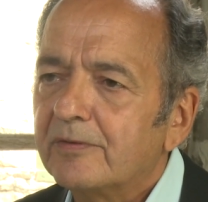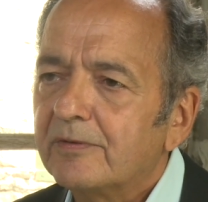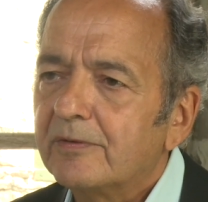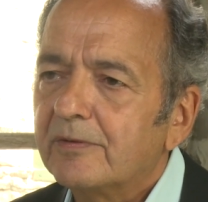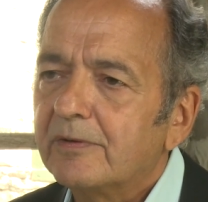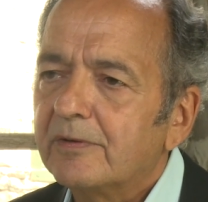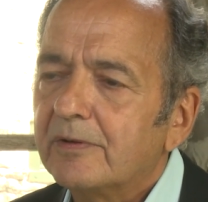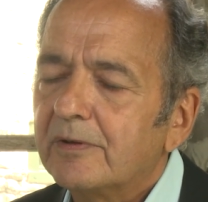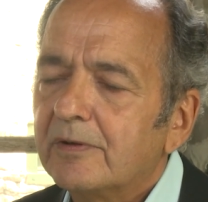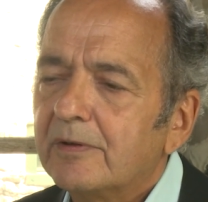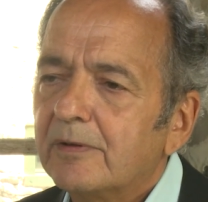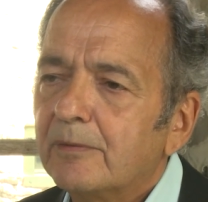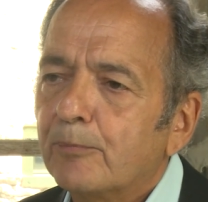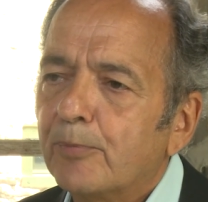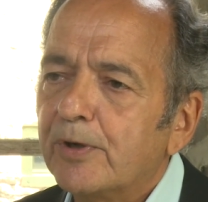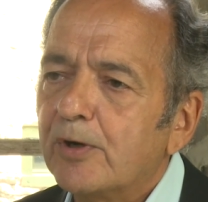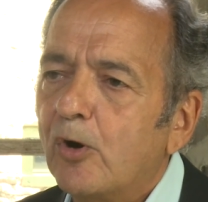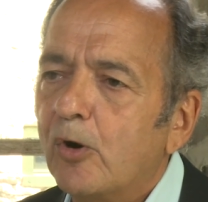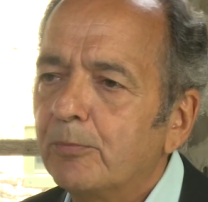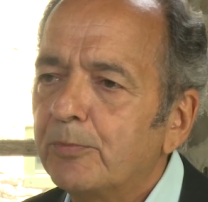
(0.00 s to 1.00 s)
Mm-hmm.
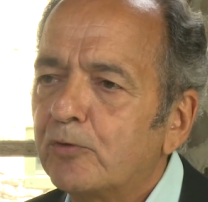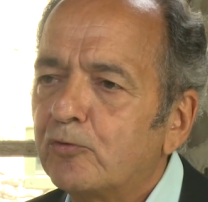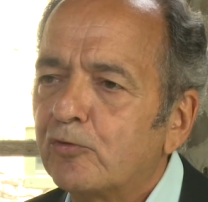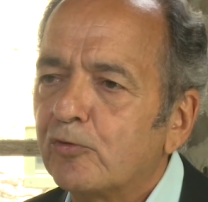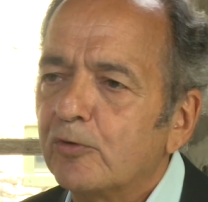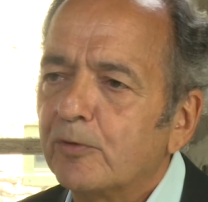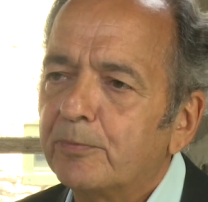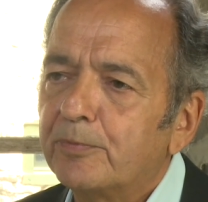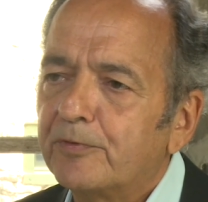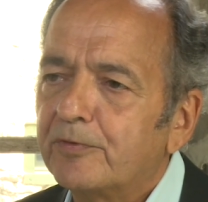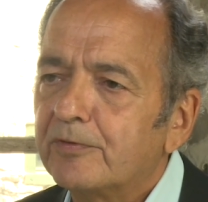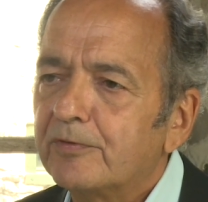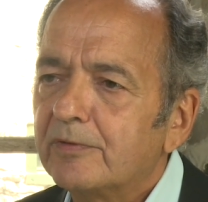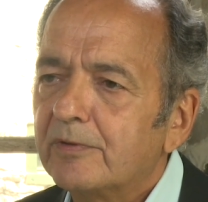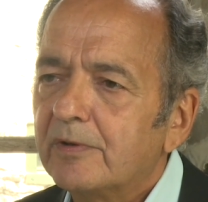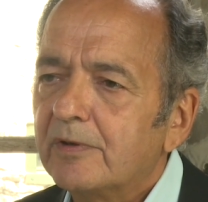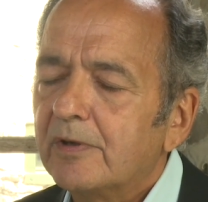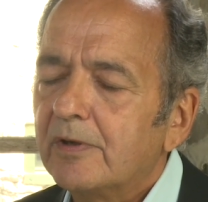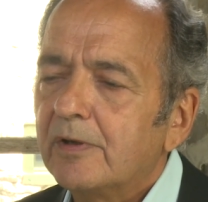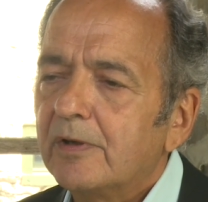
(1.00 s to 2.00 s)
Bring home the troops.
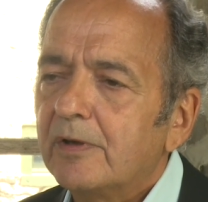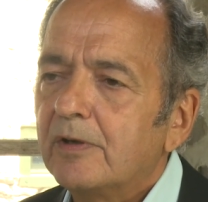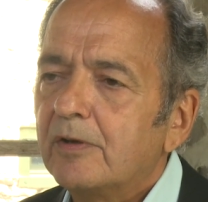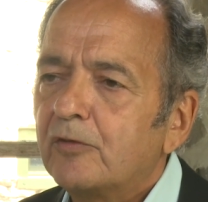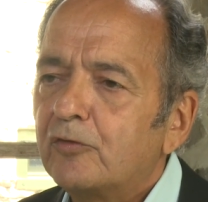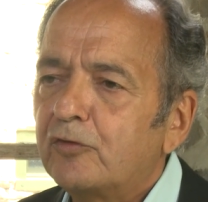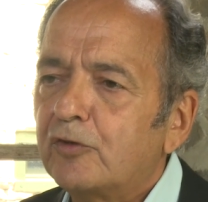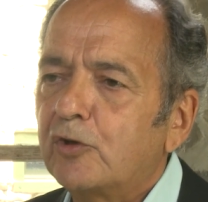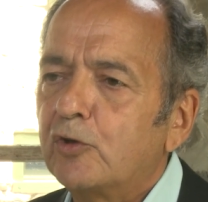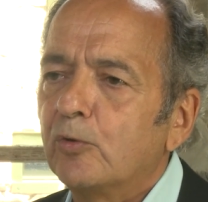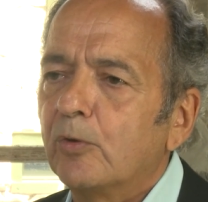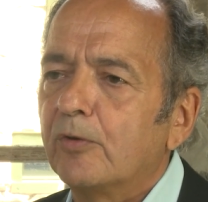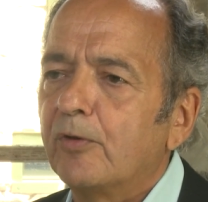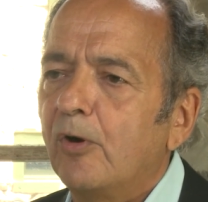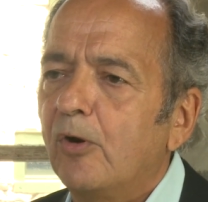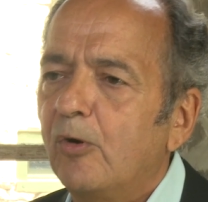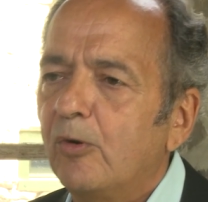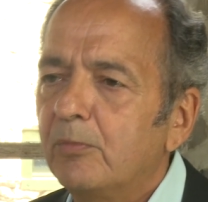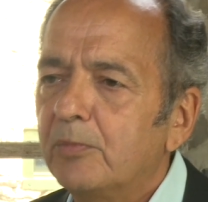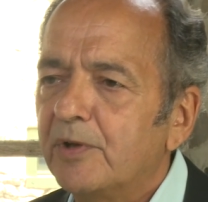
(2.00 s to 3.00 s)
Secure the
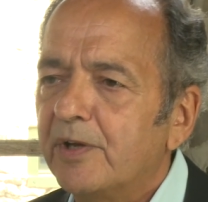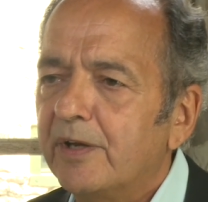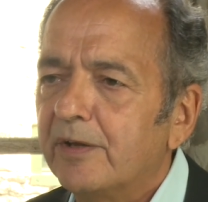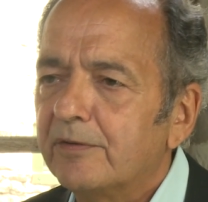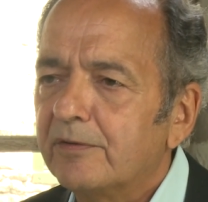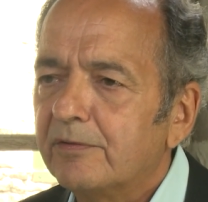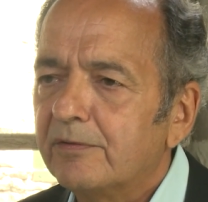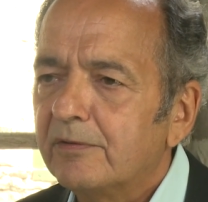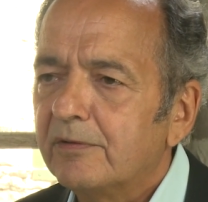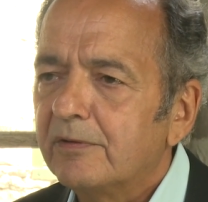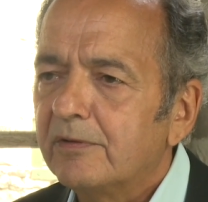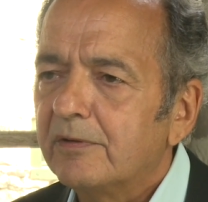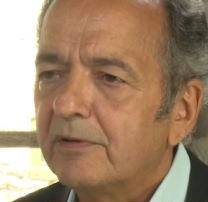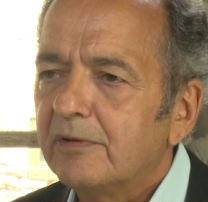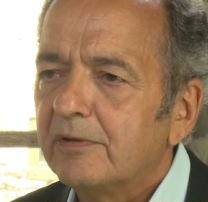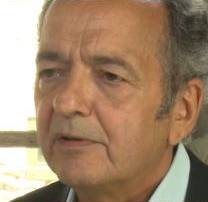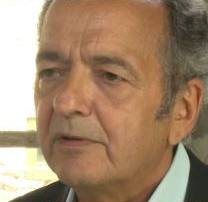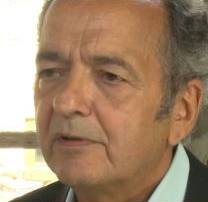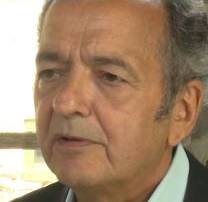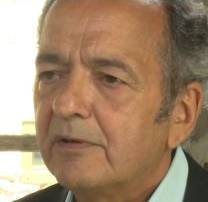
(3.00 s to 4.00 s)
homeland.
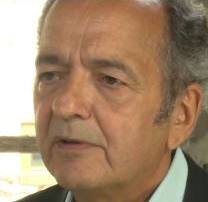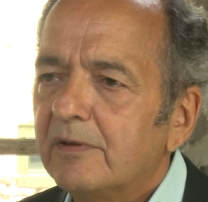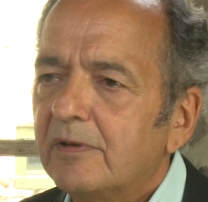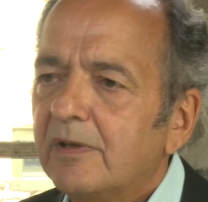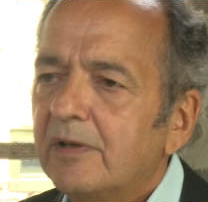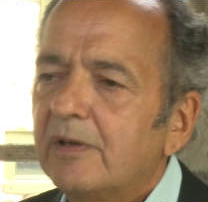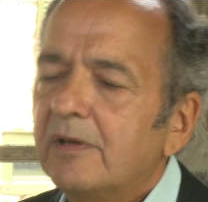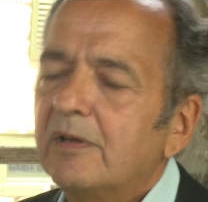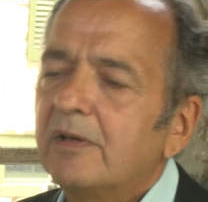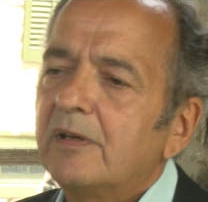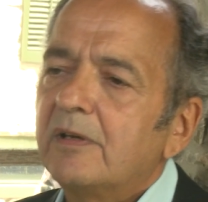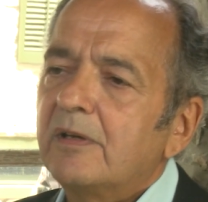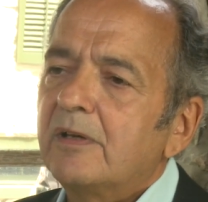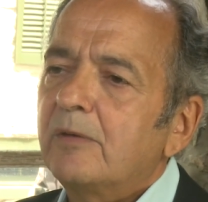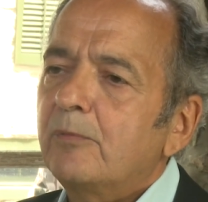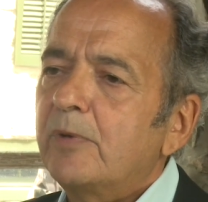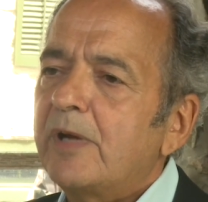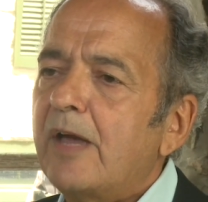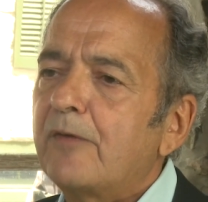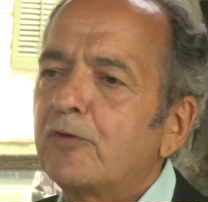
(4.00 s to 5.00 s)

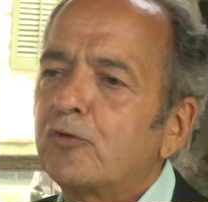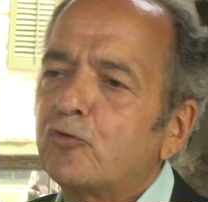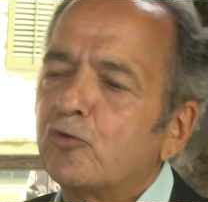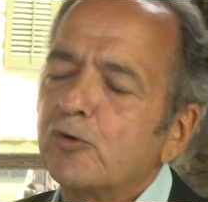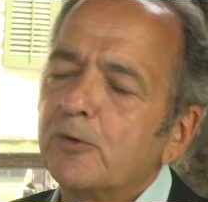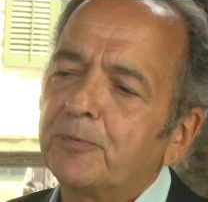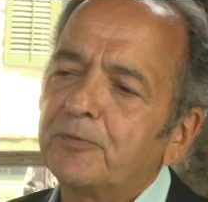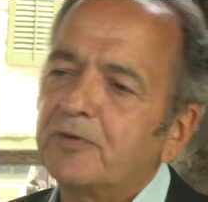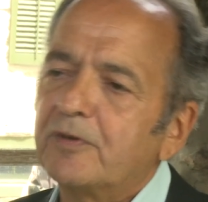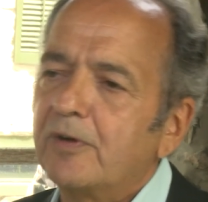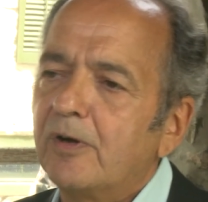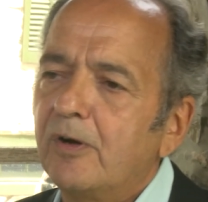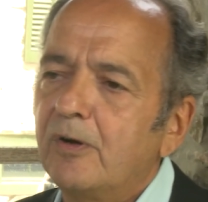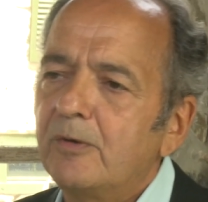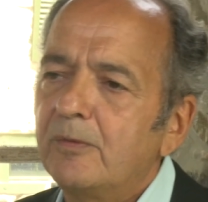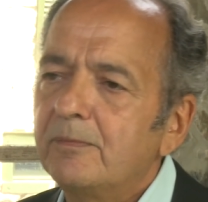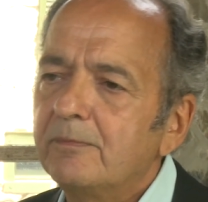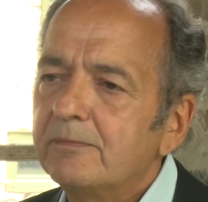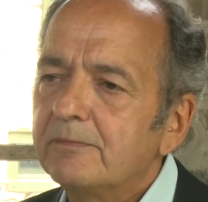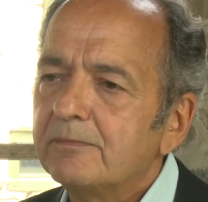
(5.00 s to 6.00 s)
We have the troops at
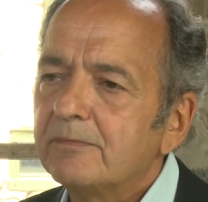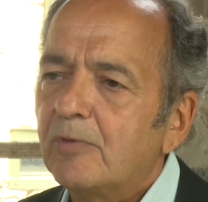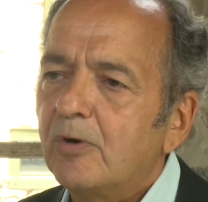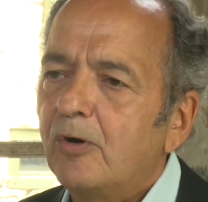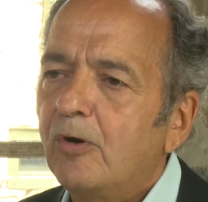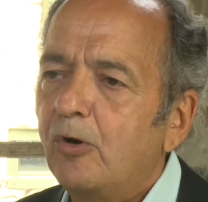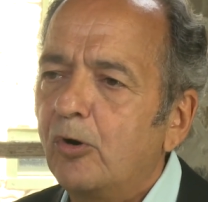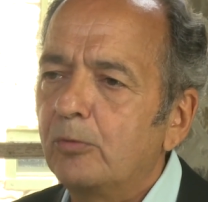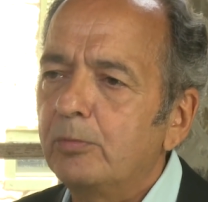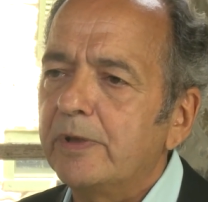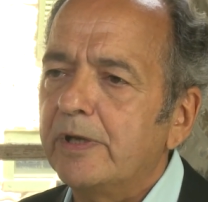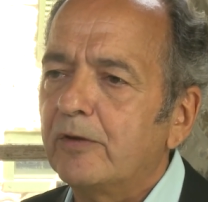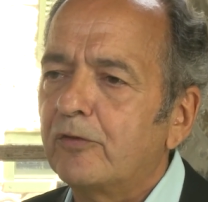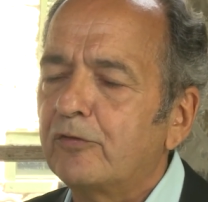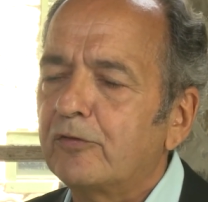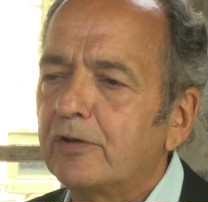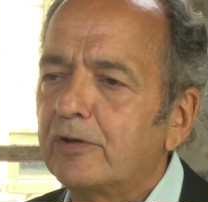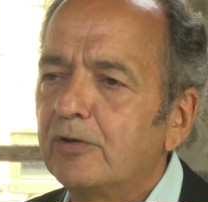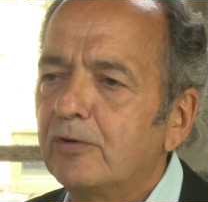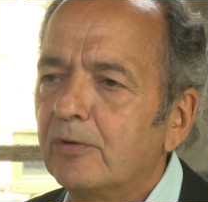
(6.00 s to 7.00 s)
home, homeland
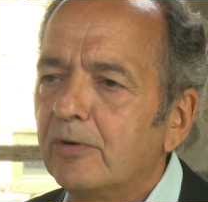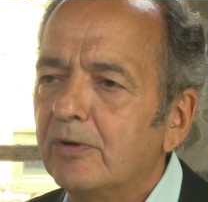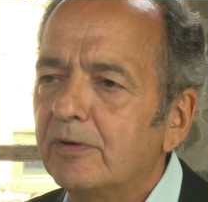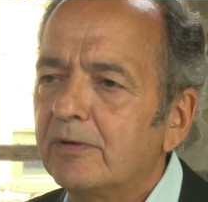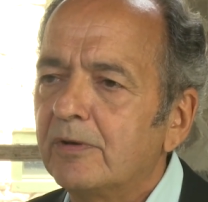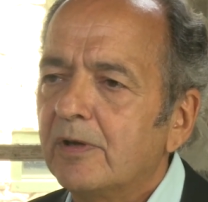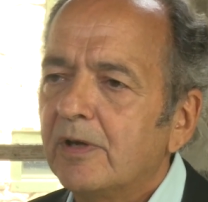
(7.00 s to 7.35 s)
secured.